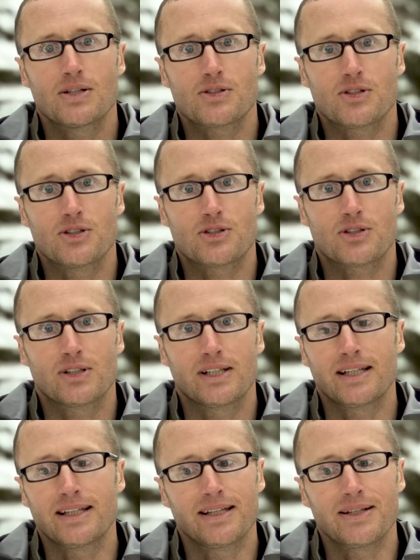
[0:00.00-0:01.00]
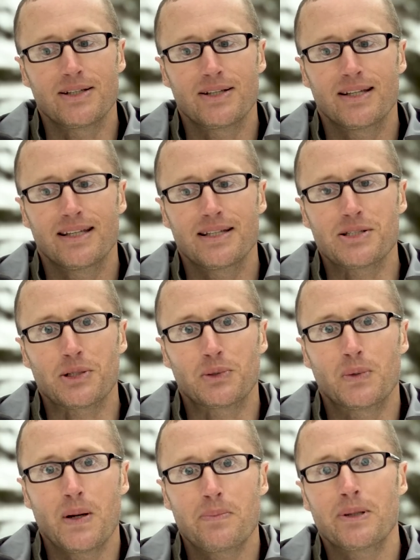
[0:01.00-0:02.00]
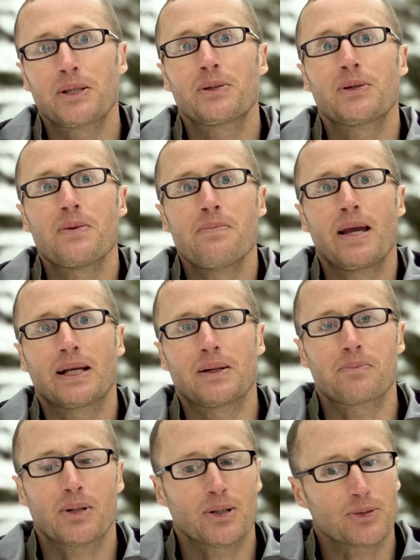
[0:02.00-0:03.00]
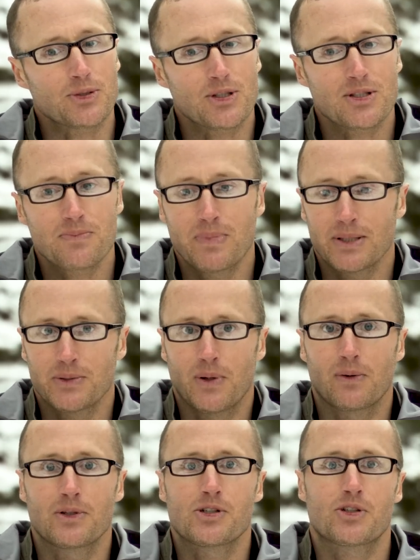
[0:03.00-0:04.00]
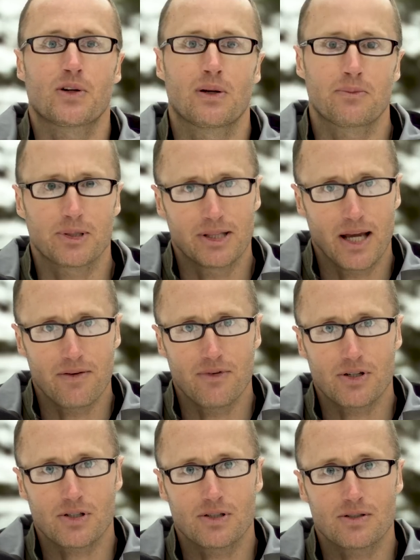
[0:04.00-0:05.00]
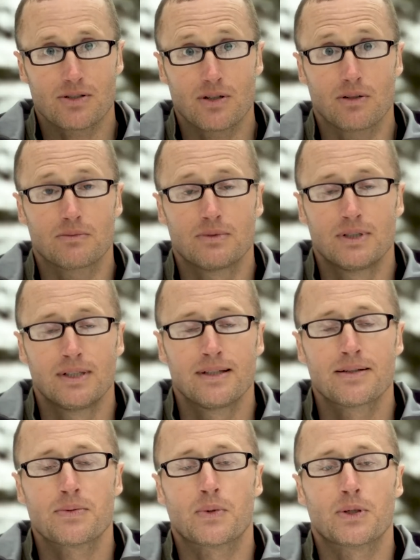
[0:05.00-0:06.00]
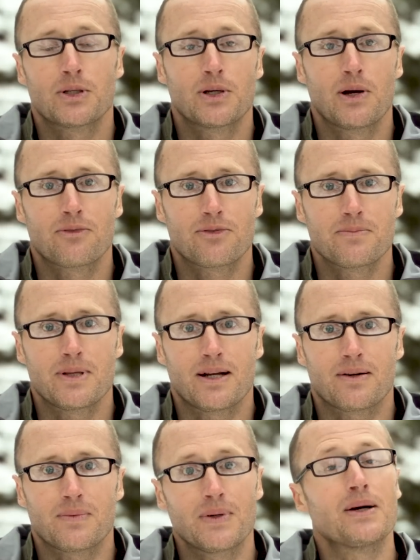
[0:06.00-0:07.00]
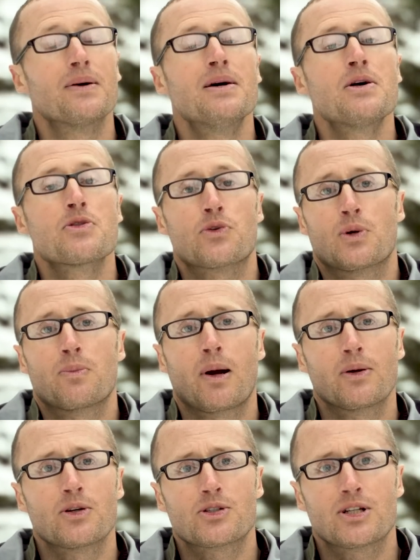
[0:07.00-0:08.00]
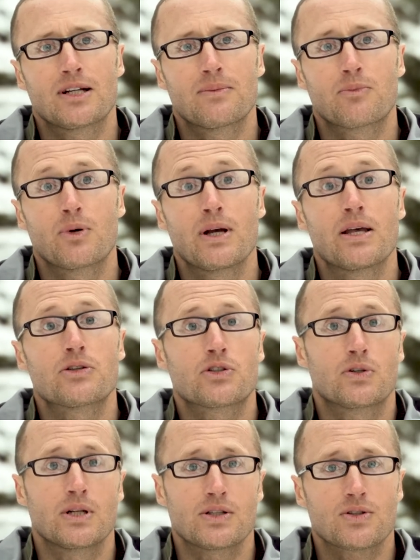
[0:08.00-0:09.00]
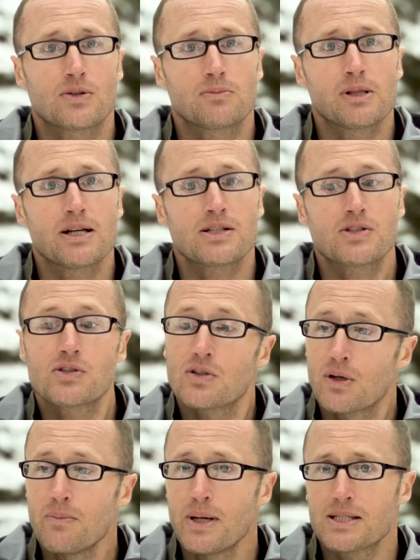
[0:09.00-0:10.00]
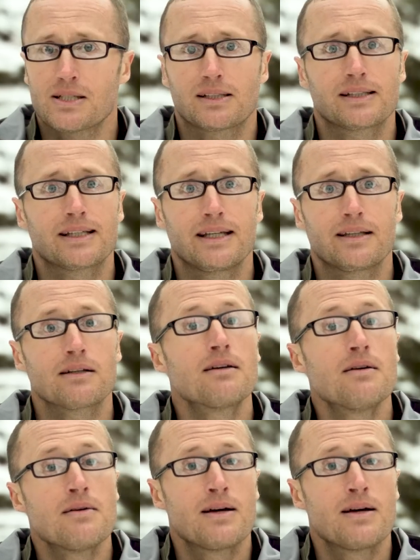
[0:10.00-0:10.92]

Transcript: essentially is equipping you to make a purchase, but you already showed up with night vision. So where do you go from there? Well, through a partnership with Shooting Surplus, you can basically get